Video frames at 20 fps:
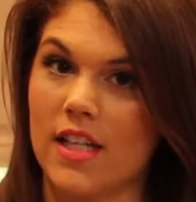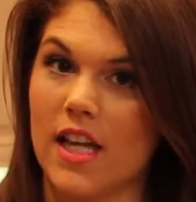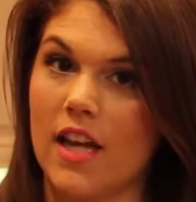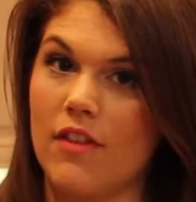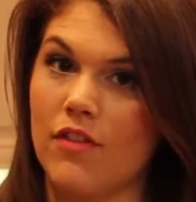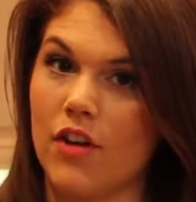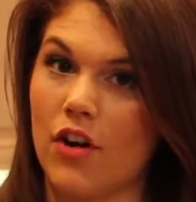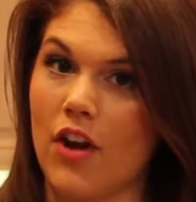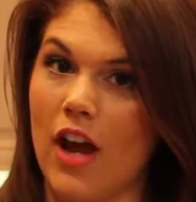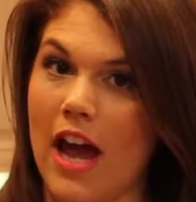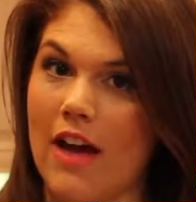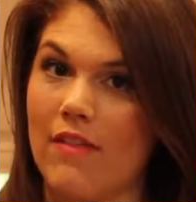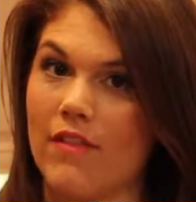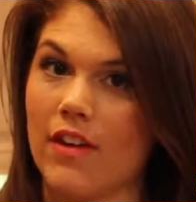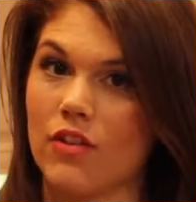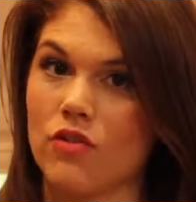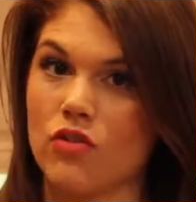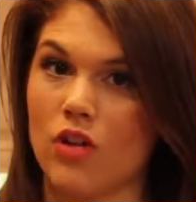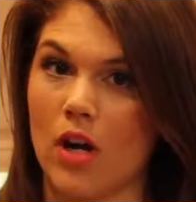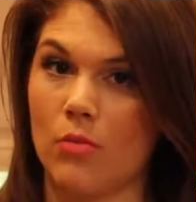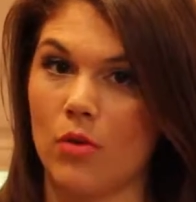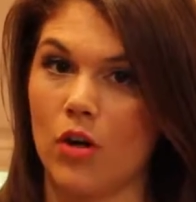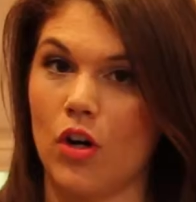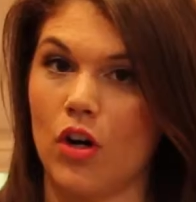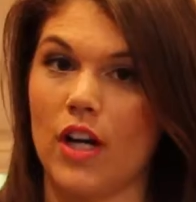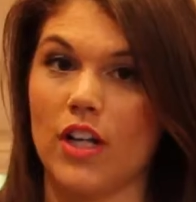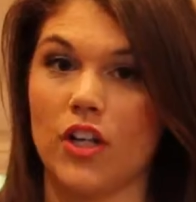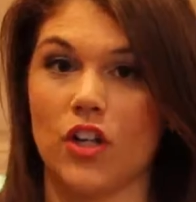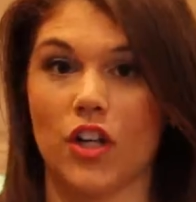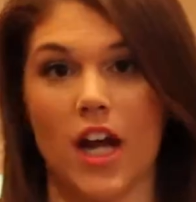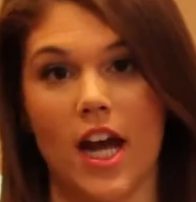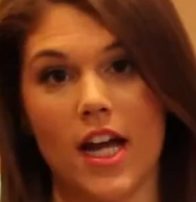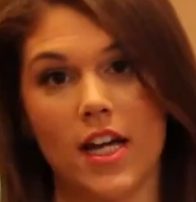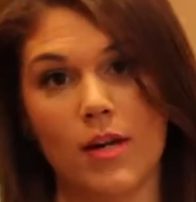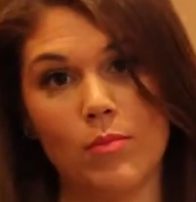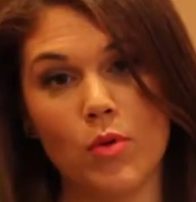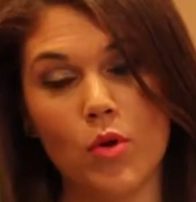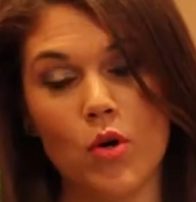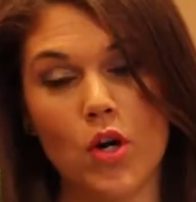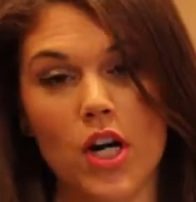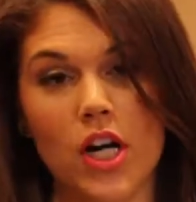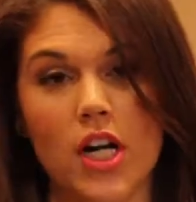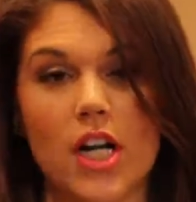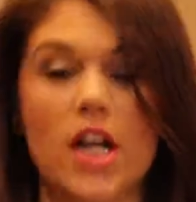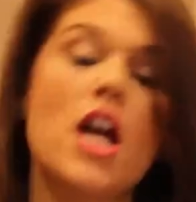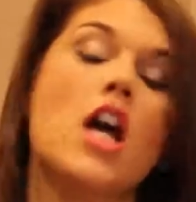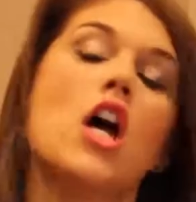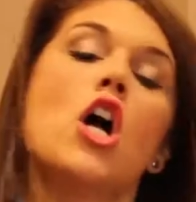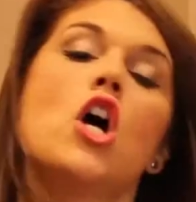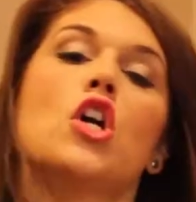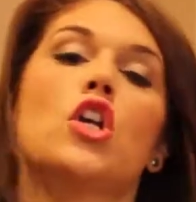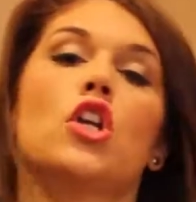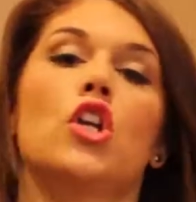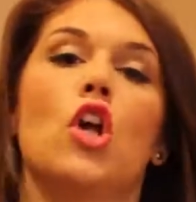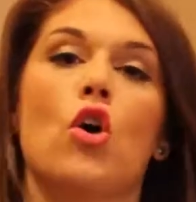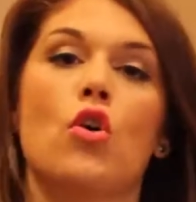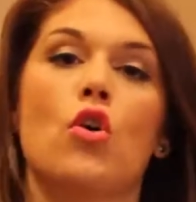If you're having trouble and you're kind of bored, you